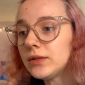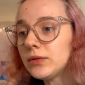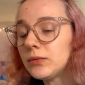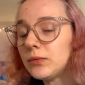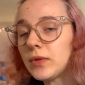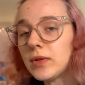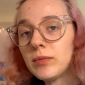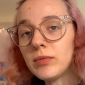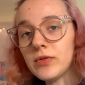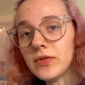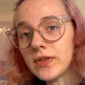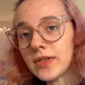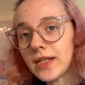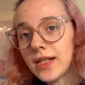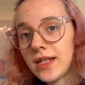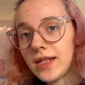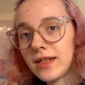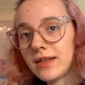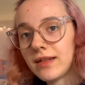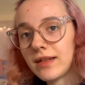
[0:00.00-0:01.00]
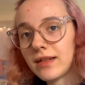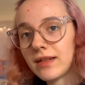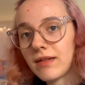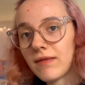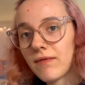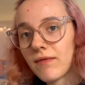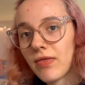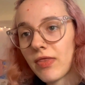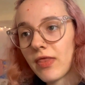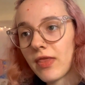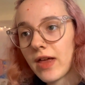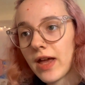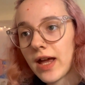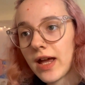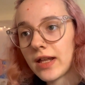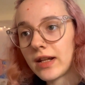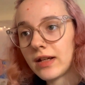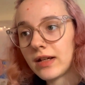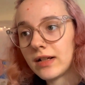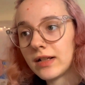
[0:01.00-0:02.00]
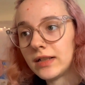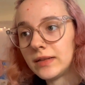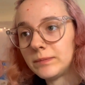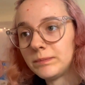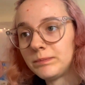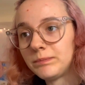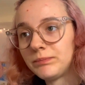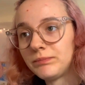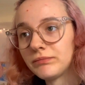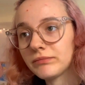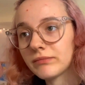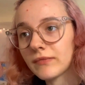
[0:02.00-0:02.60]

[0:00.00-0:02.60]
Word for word: we will see if that, um,